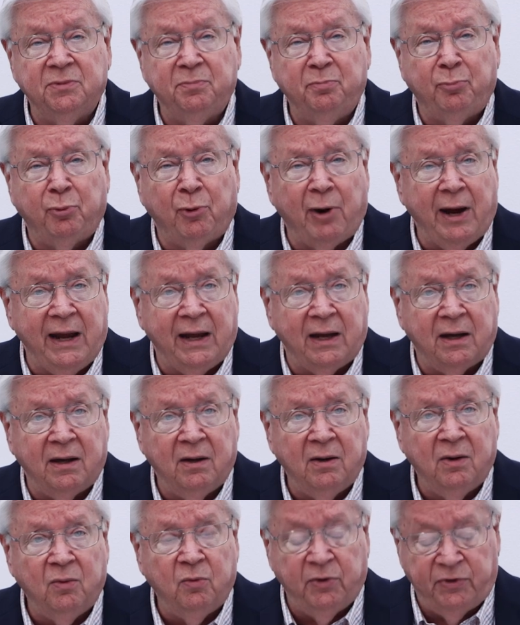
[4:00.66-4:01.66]
to
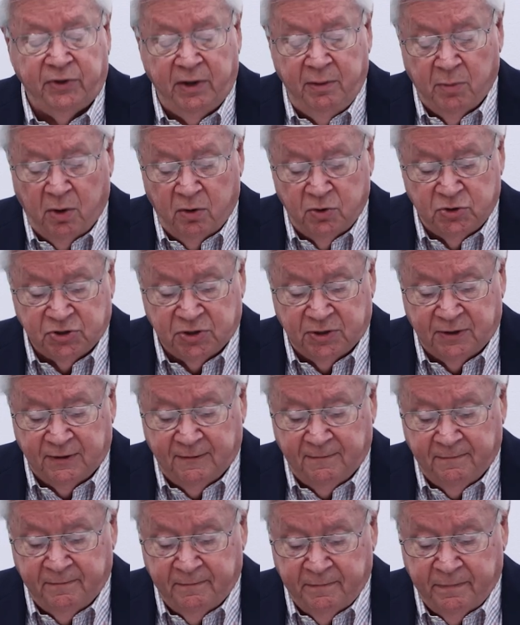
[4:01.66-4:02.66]
break with
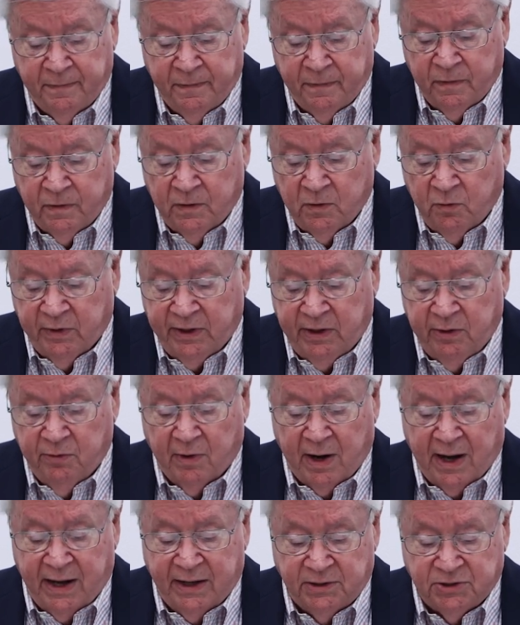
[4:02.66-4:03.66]
emotion when he
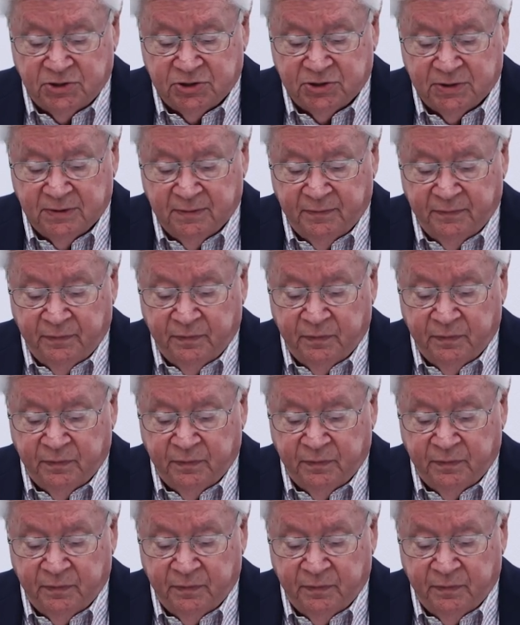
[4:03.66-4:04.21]
writes,